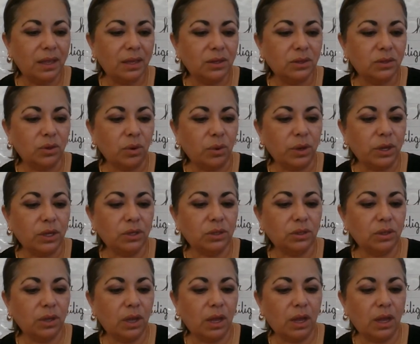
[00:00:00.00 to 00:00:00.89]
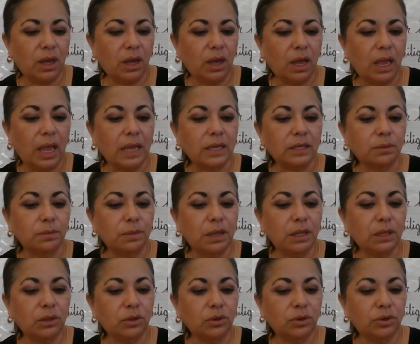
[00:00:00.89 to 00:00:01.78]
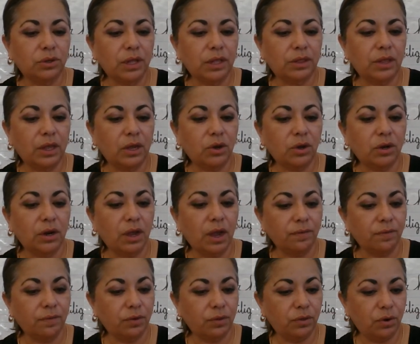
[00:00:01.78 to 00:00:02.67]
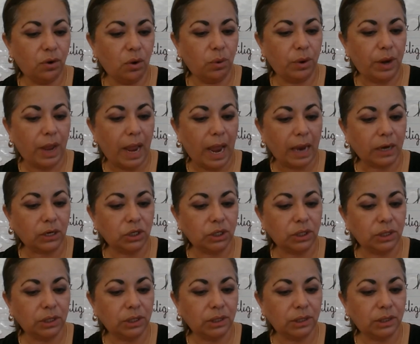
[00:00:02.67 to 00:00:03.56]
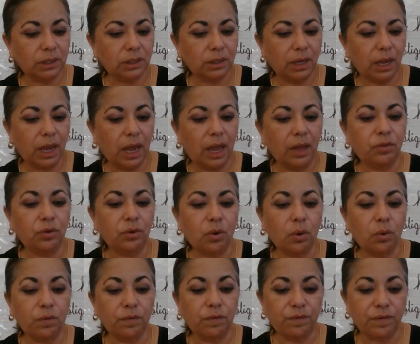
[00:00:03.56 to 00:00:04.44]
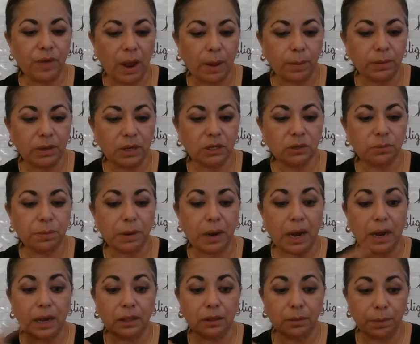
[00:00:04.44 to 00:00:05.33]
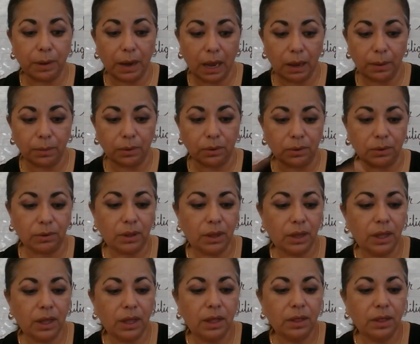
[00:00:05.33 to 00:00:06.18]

So his, uh, as men learned that they could govern their own actions and their own families by the Bible,